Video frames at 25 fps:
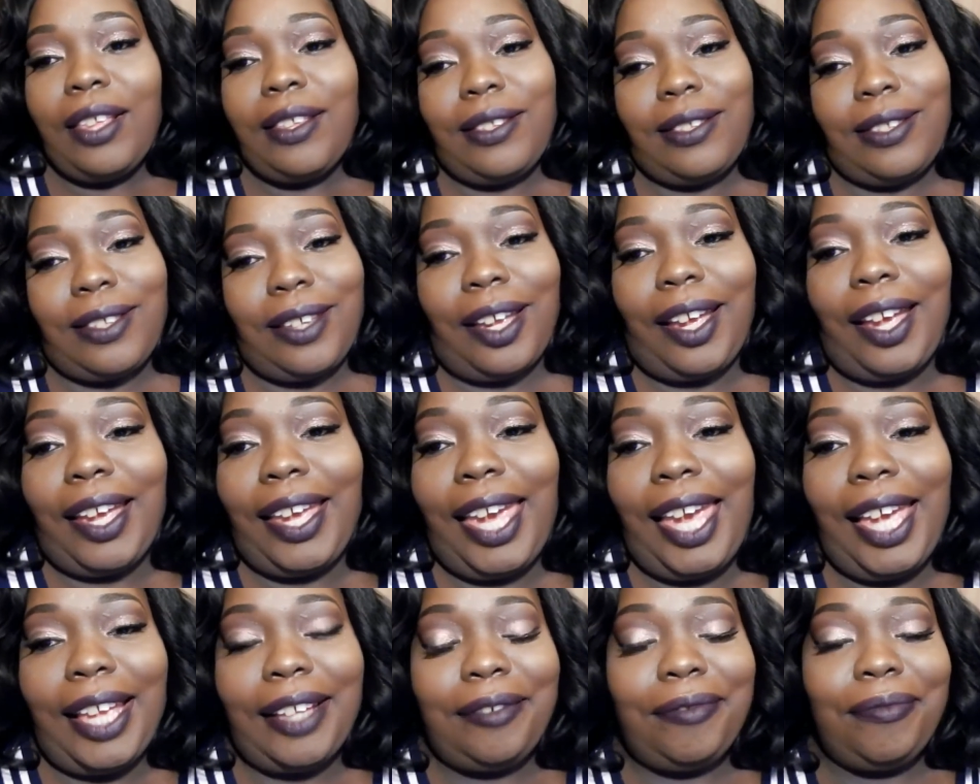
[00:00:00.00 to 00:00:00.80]
So
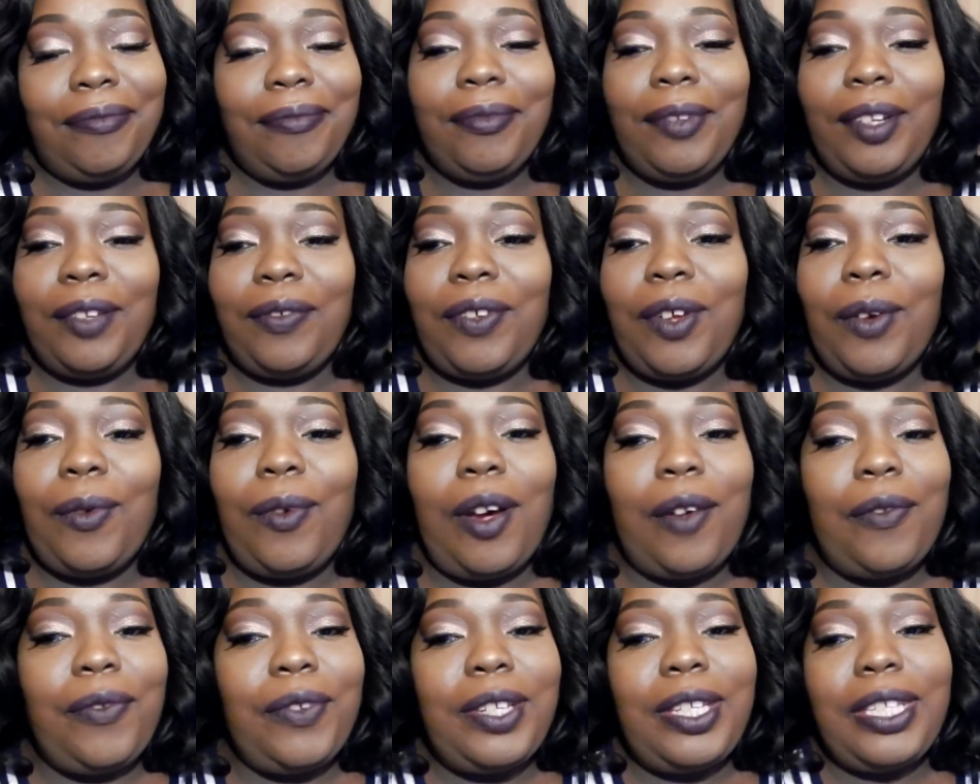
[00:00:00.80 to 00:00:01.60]
again, if you
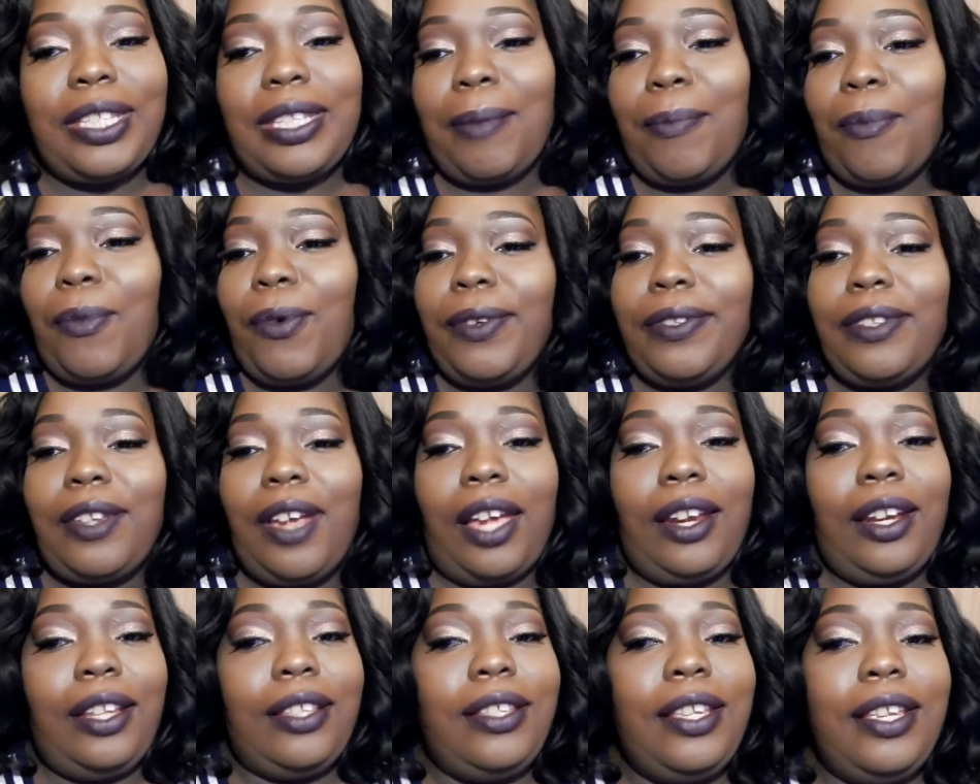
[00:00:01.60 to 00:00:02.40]
want to see more
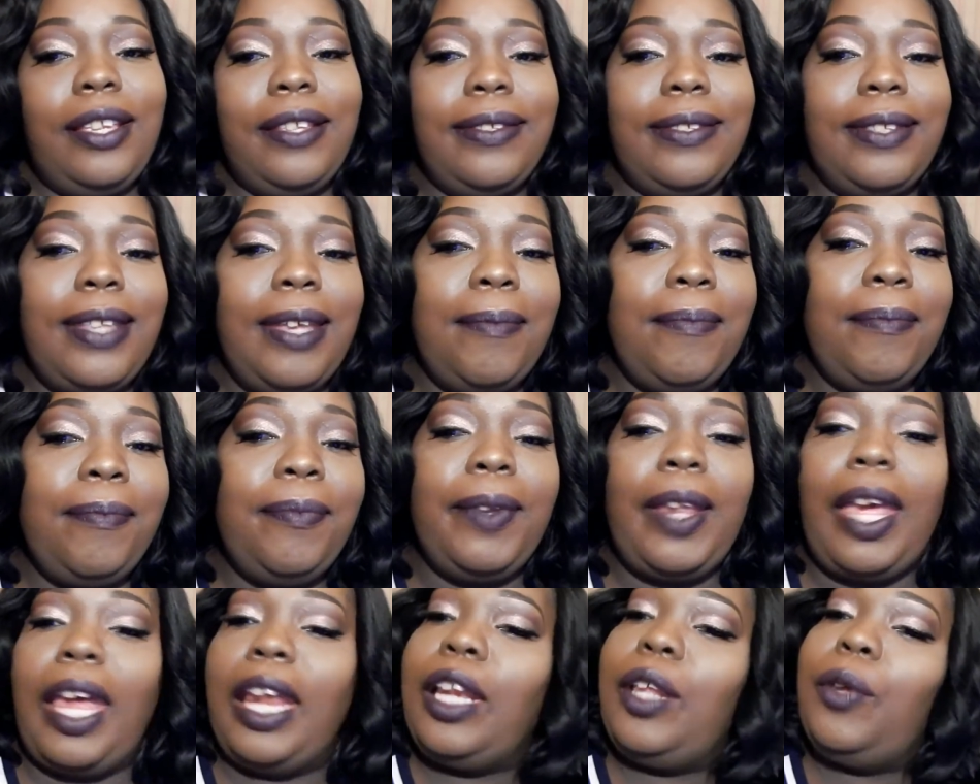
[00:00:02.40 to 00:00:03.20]
talk the things
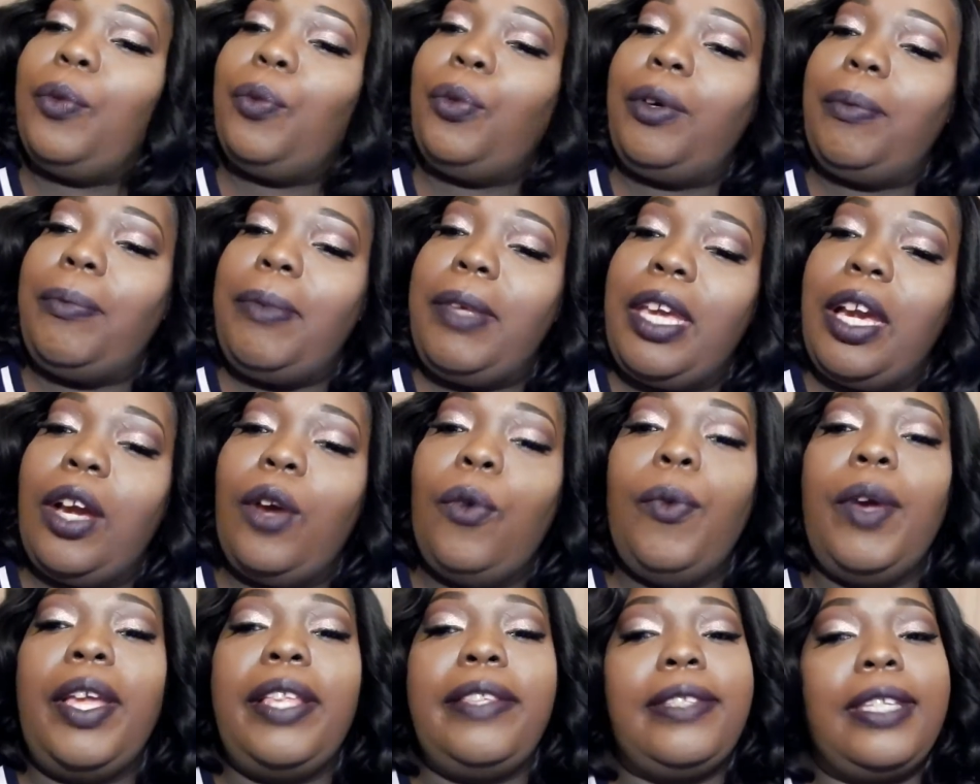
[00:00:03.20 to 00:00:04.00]
them, and it will be
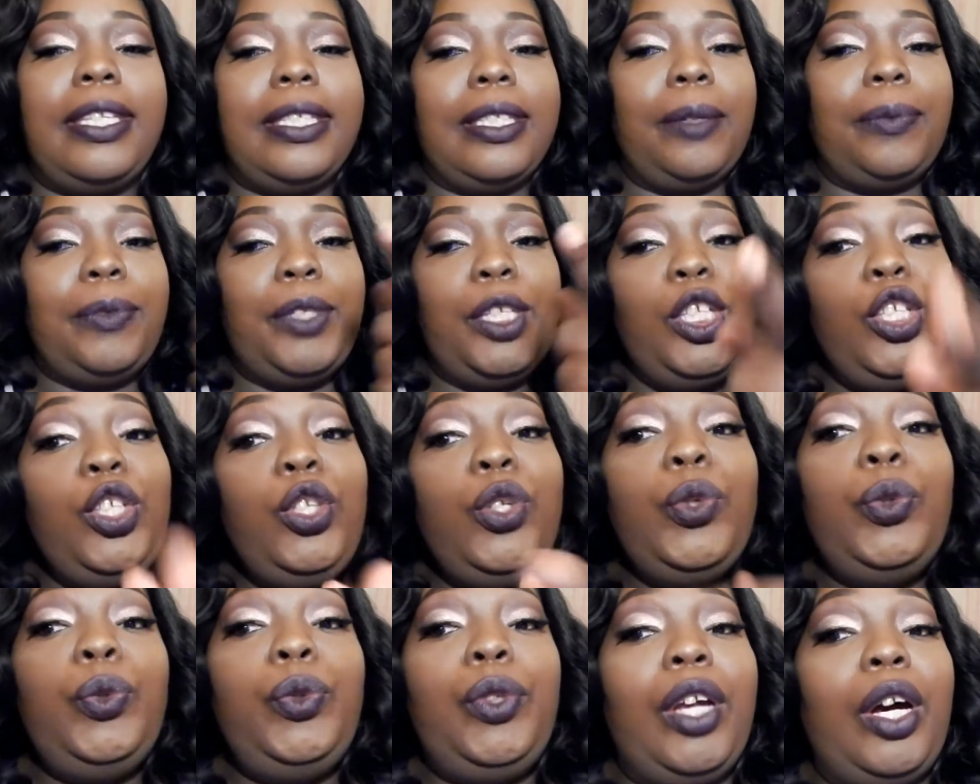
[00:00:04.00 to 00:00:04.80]
on Wednesdays, up to
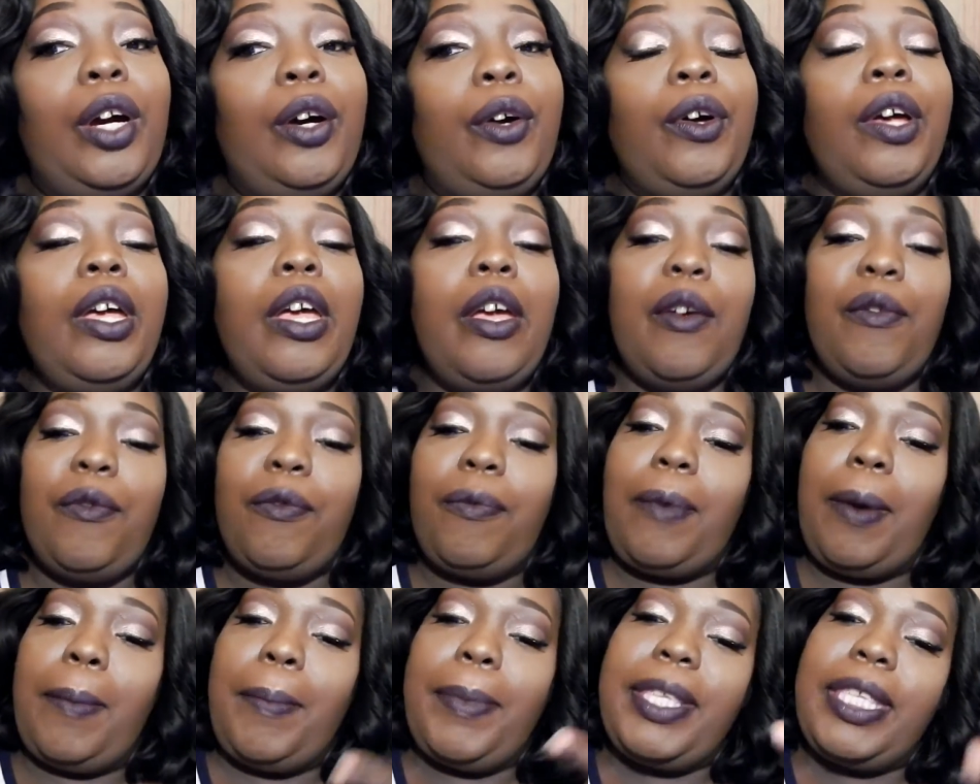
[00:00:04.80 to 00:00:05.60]
you now.
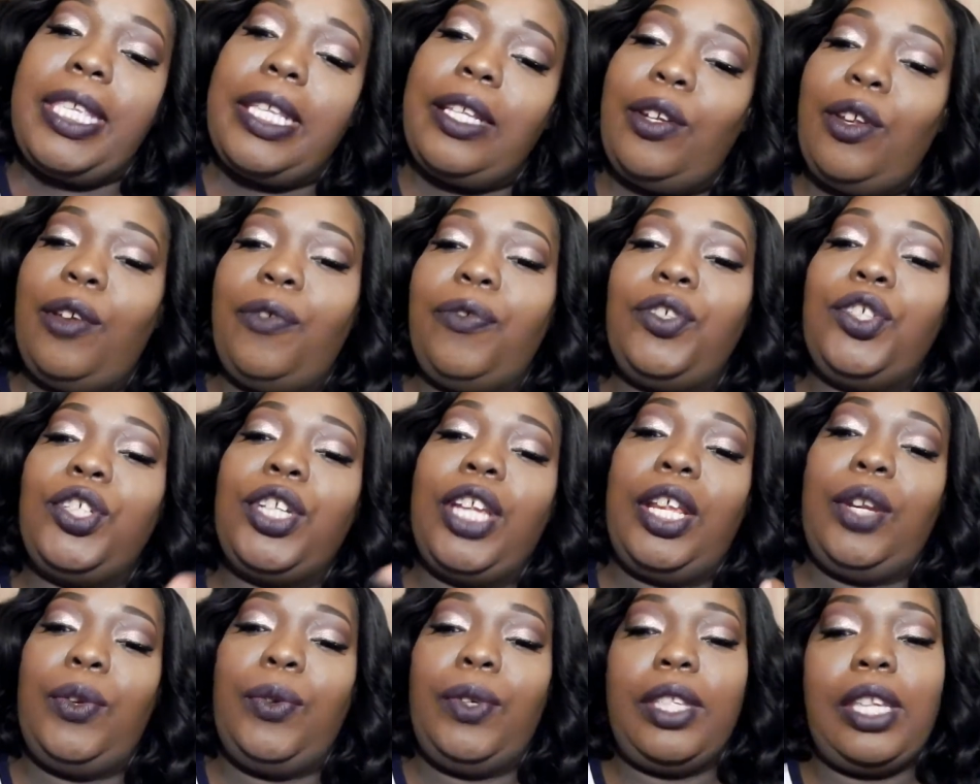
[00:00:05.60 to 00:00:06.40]
For me to know if you
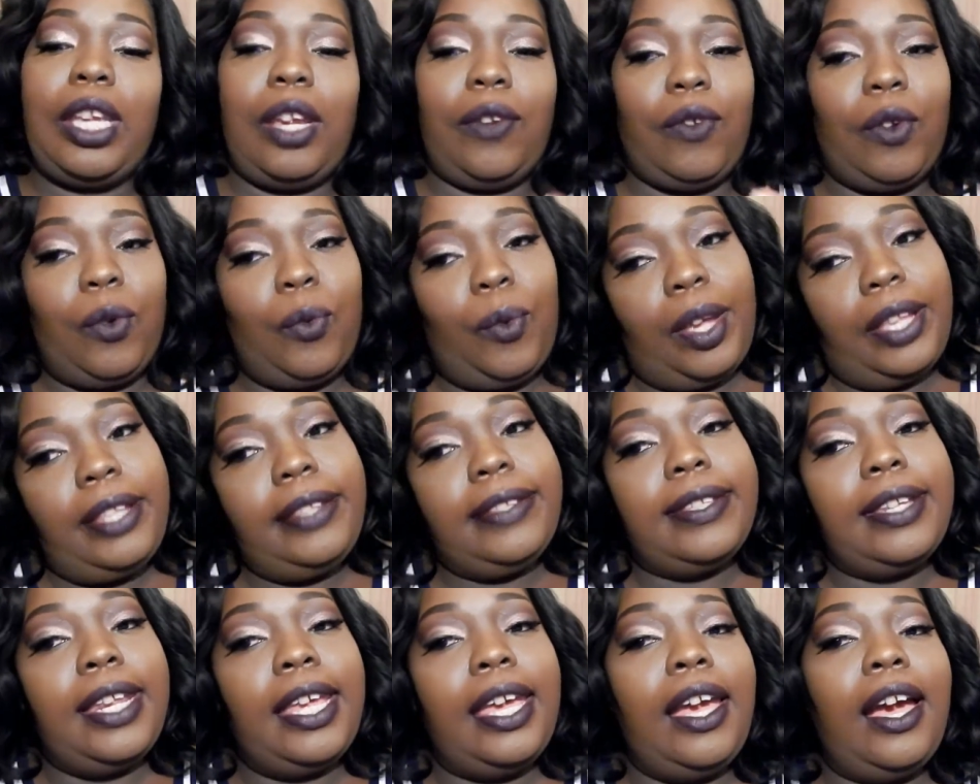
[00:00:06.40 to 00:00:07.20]
should do it every
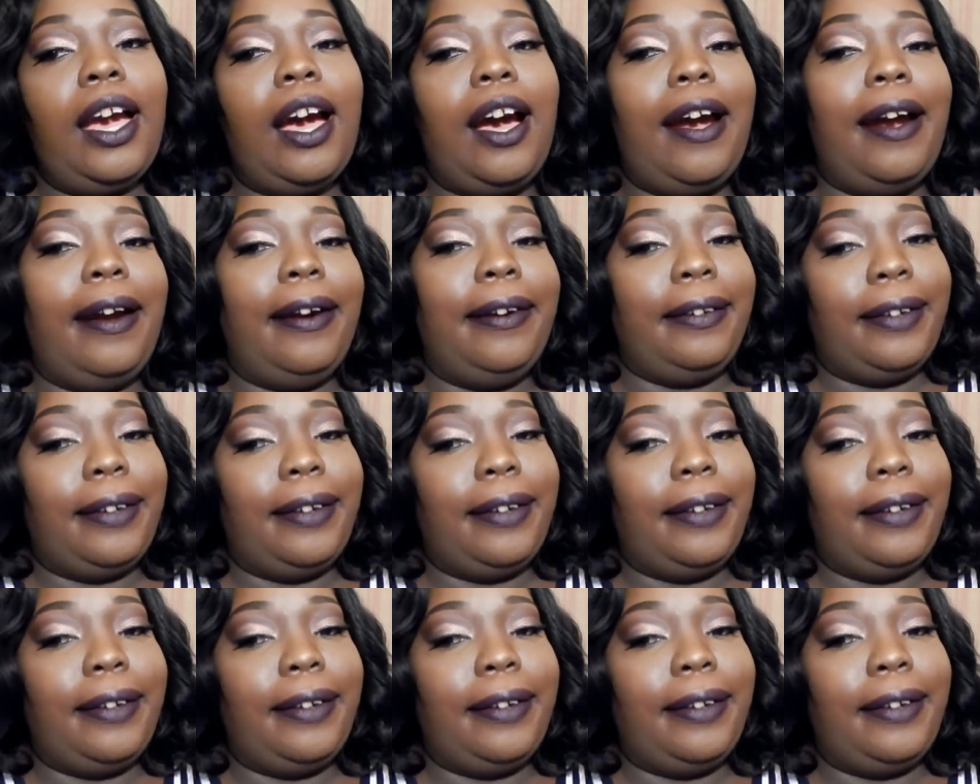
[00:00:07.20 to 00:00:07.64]
Wednesday or